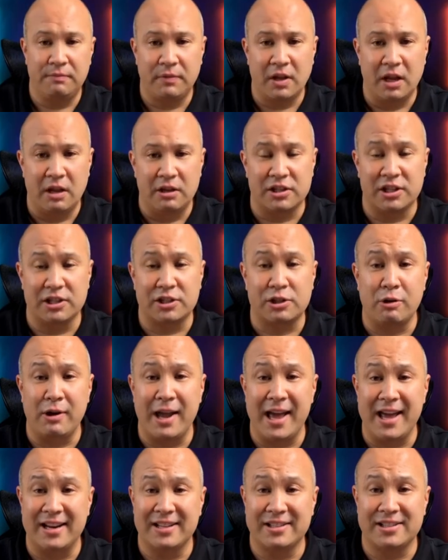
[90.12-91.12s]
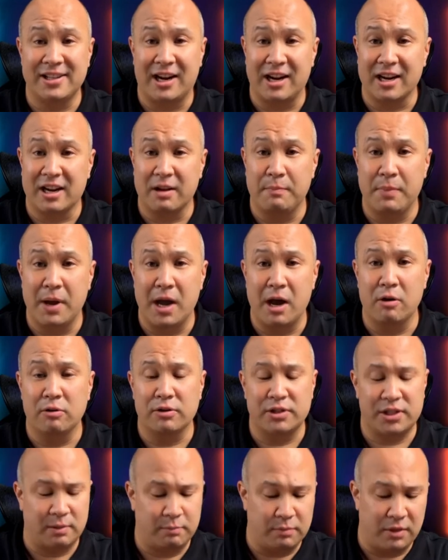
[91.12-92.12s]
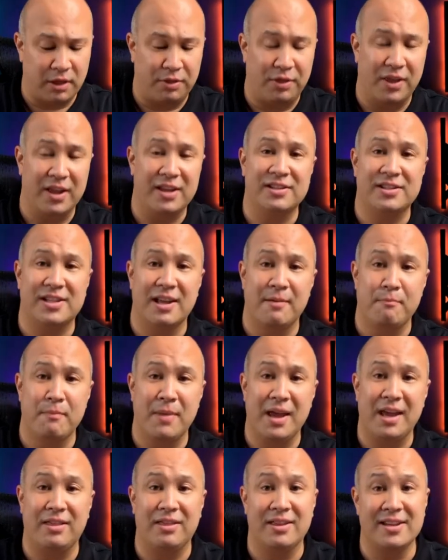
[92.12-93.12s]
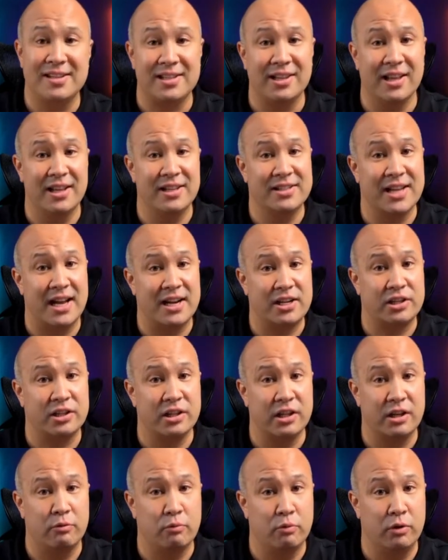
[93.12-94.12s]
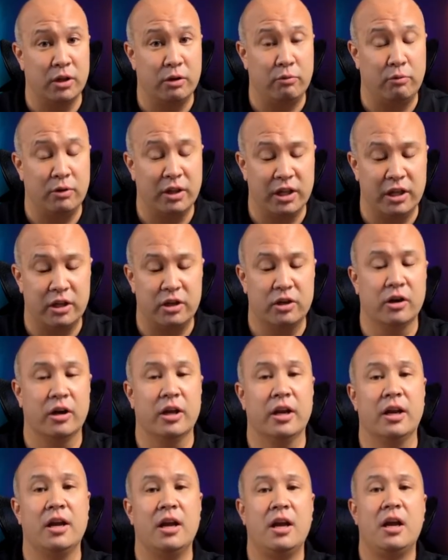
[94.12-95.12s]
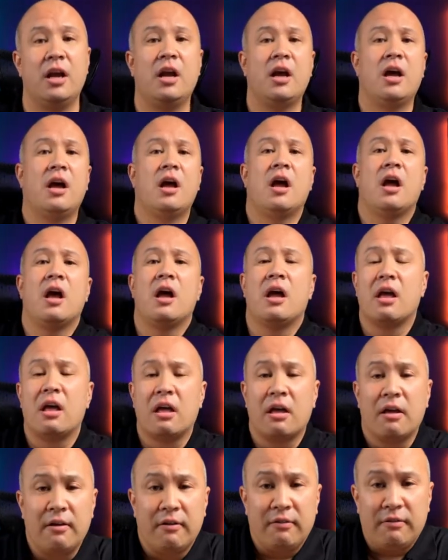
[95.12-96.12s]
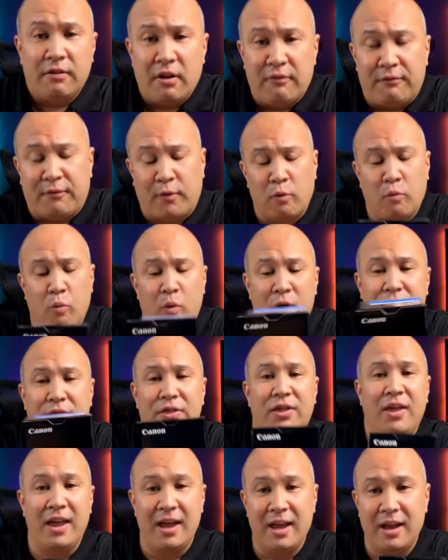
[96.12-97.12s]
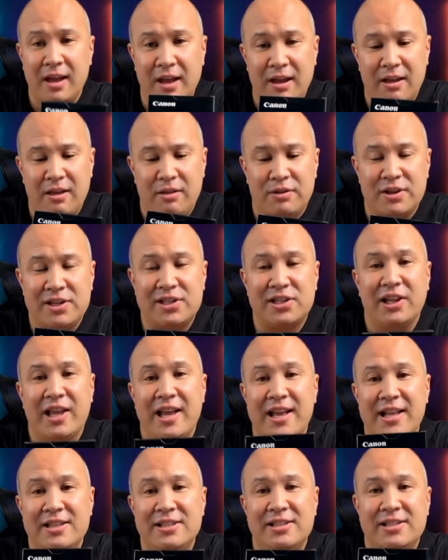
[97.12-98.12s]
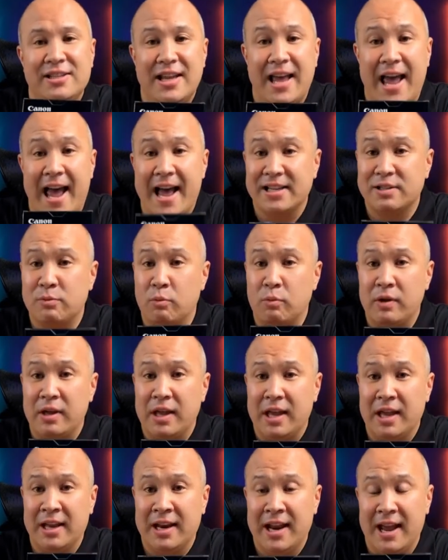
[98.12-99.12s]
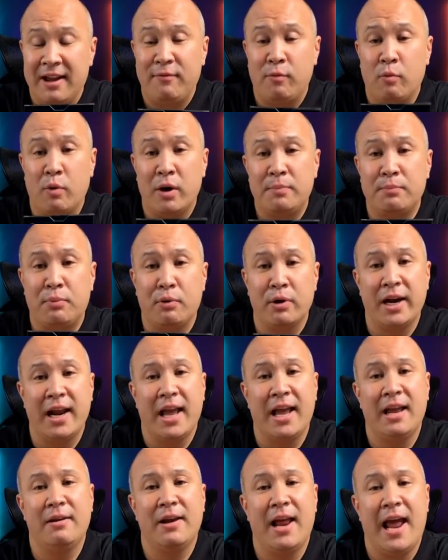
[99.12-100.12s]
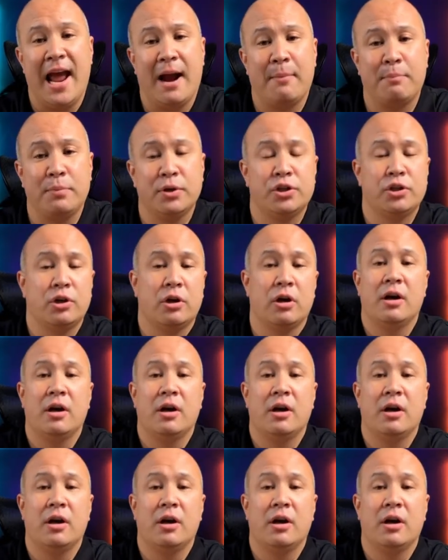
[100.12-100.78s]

So let's go ahead and talk about some of the things that make this lens actually really, really good. For one thing, this lens has an f1.8 aperture,